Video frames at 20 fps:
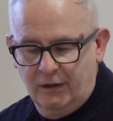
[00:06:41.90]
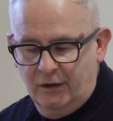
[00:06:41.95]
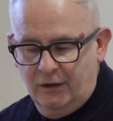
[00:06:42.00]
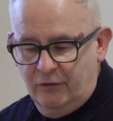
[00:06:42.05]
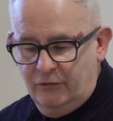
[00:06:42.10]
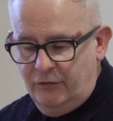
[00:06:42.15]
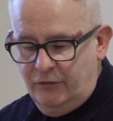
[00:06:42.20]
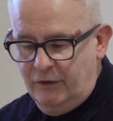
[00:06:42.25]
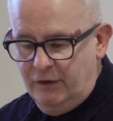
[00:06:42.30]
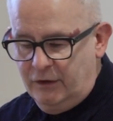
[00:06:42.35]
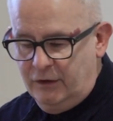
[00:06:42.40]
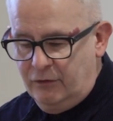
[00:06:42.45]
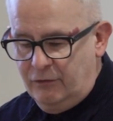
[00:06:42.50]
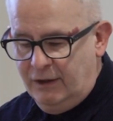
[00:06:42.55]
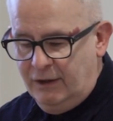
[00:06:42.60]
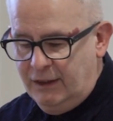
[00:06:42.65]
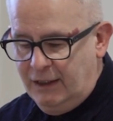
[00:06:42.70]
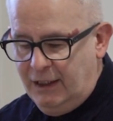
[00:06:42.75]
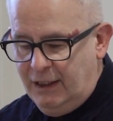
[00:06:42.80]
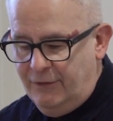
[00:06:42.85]
for
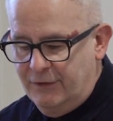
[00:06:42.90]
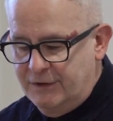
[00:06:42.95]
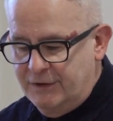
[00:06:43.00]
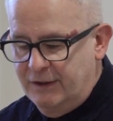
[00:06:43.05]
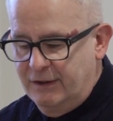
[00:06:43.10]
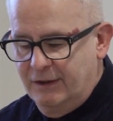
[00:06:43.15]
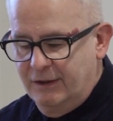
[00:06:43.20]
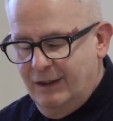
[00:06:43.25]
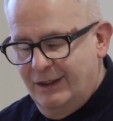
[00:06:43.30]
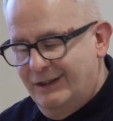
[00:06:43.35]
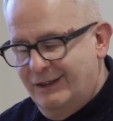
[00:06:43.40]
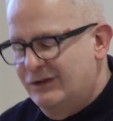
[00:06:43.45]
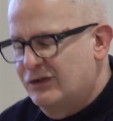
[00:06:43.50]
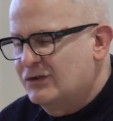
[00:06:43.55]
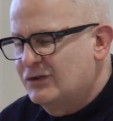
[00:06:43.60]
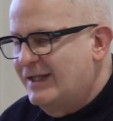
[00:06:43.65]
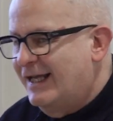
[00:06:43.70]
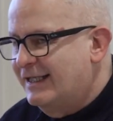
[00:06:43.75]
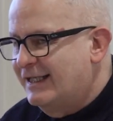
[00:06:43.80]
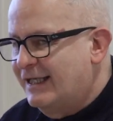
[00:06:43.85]
granularity.
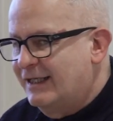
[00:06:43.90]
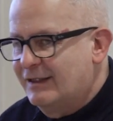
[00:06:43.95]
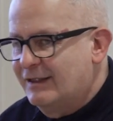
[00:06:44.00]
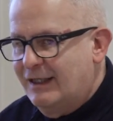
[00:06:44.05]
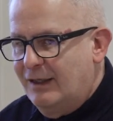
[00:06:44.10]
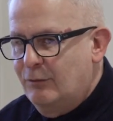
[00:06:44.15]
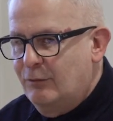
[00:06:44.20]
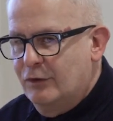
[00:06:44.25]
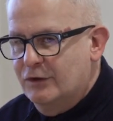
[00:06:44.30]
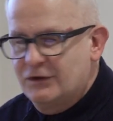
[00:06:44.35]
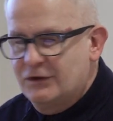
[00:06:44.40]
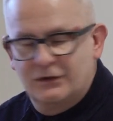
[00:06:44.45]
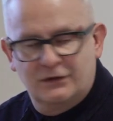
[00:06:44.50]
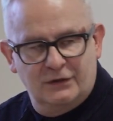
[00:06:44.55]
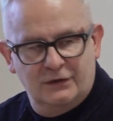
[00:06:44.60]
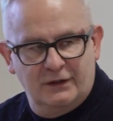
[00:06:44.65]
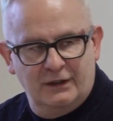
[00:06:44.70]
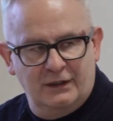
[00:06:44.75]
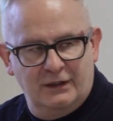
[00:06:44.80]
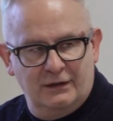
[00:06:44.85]
Doesn't add that much
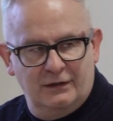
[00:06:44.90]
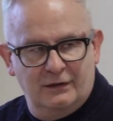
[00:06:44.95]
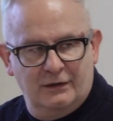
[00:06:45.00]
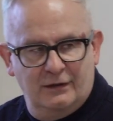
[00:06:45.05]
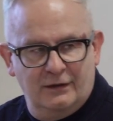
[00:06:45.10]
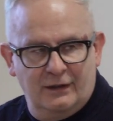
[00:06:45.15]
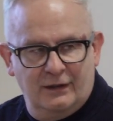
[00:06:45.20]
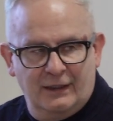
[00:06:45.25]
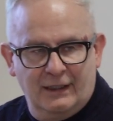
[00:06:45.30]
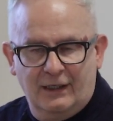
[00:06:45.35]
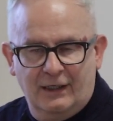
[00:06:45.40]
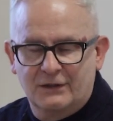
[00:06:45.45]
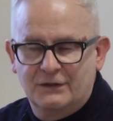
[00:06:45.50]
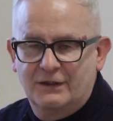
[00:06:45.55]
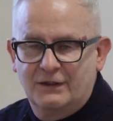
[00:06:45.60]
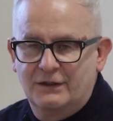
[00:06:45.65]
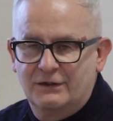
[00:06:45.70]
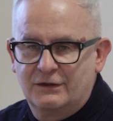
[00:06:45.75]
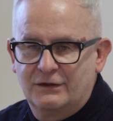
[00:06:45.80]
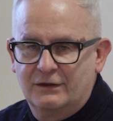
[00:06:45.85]
to the
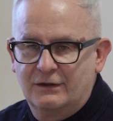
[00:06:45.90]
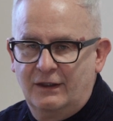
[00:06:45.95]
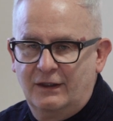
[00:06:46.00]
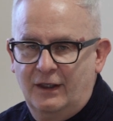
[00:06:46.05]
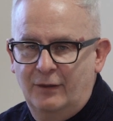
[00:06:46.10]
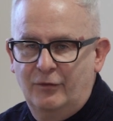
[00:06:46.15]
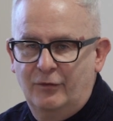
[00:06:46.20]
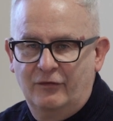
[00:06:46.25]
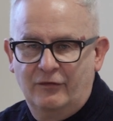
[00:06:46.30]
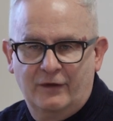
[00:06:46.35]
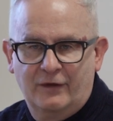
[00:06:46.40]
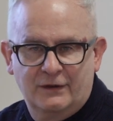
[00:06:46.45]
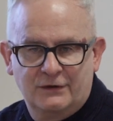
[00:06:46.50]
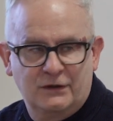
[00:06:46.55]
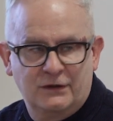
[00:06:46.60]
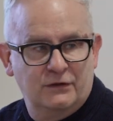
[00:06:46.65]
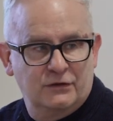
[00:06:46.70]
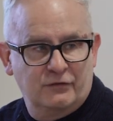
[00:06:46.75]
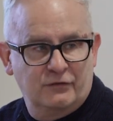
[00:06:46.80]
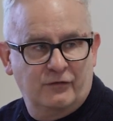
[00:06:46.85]
analysis. I prefer
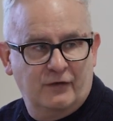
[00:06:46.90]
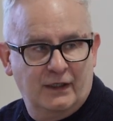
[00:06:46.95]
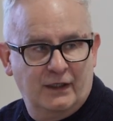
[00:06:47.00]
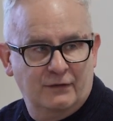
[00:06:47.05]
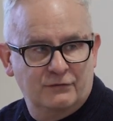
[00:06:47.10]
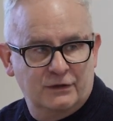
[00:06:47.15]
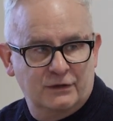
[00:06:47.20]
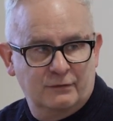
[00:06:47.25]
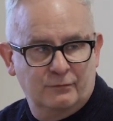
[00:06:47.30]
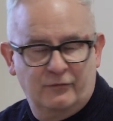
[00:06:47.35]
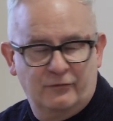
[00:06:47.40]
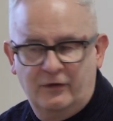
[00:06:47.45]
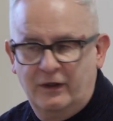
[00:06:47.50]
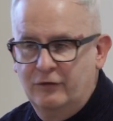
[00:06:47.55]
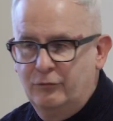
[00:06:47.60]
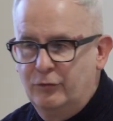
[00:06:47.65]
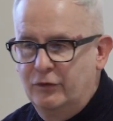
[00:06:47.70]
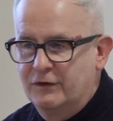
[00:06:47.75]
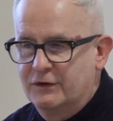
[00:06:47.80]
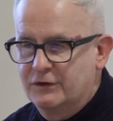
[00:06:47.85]
to use a
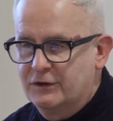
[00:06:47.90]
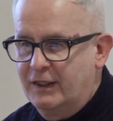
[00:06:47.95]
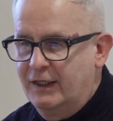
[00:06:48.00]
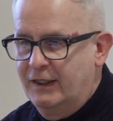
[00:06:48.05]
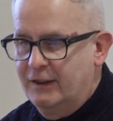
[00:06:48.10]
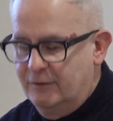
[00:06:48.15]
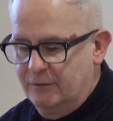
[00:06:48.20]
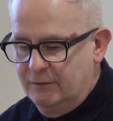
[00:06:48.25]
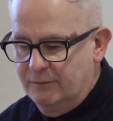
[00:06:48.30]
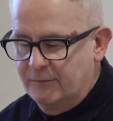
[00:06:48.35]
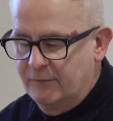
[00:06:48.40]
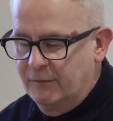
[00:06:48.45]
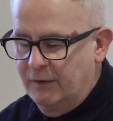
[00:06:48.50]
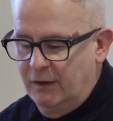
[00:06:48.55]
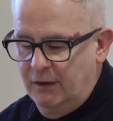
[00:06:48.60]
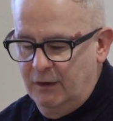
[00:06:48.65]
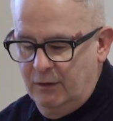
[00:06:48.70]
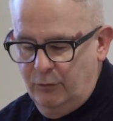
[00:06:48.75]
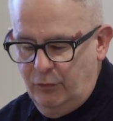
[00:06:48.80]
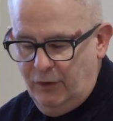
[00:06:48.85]
5-point scale.
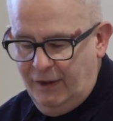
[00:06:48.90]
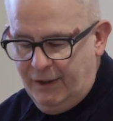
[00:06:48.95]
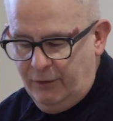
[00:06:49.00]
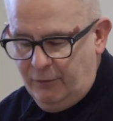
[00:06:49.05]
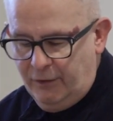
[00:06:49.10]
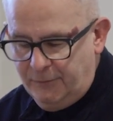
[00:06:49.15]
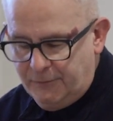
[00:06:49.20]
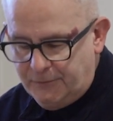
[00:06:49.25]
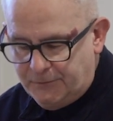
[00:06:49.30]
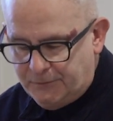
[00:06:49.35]
But anyway,